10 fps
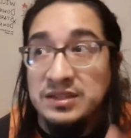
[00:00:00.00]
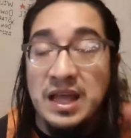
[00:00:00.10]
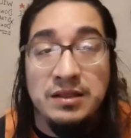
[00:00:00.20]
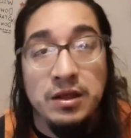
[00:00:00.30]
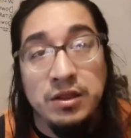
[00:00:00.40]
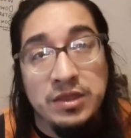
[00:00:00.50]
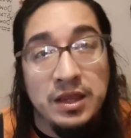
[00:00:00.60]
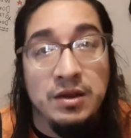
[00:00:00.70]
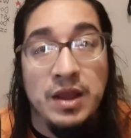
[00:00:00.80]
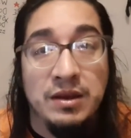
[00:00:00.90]
that, the other
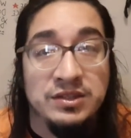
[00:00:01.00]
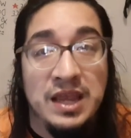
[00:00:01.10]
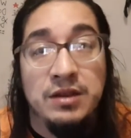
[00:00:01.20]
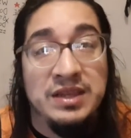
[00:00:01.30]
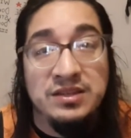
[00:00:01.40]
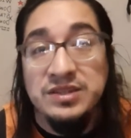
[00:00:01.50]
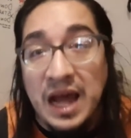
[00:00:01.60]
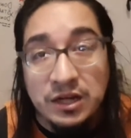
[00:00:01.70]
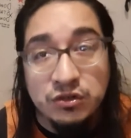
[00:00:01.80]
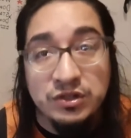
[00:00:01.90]
thing, and say these
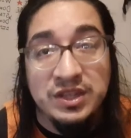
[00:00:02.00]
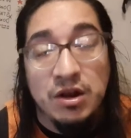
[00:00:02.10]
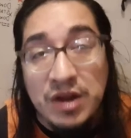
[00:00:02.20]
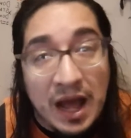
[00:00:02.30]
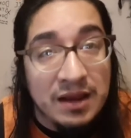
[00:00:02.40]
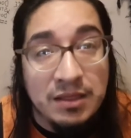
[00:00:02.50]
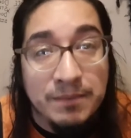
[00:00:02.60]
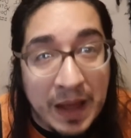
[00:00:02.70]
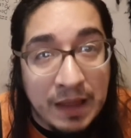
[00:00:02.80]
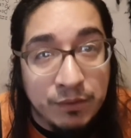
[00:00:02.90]
doctrines that are not in the
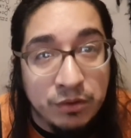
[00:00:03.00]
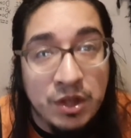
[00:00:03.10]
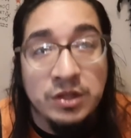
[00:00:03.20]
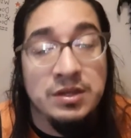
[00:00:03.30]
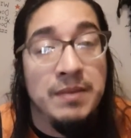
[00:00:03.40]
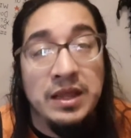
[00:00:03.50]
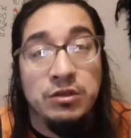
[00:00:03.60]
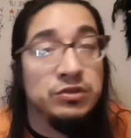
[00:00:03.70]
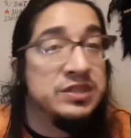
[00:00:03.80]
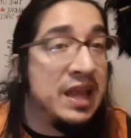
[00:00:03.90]
Bible to make
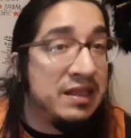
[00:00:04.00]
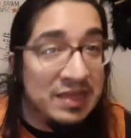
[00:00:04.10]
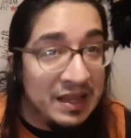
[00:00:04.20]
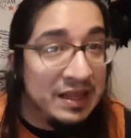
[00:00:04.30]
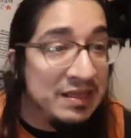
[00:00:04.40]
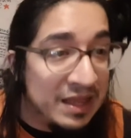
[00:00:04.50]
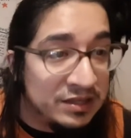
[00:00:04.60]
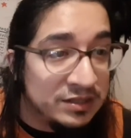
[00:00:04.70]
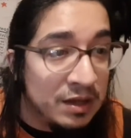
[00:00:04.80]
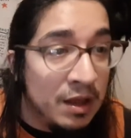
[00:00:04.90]
you thinking
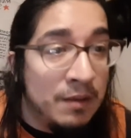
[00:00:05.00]
this,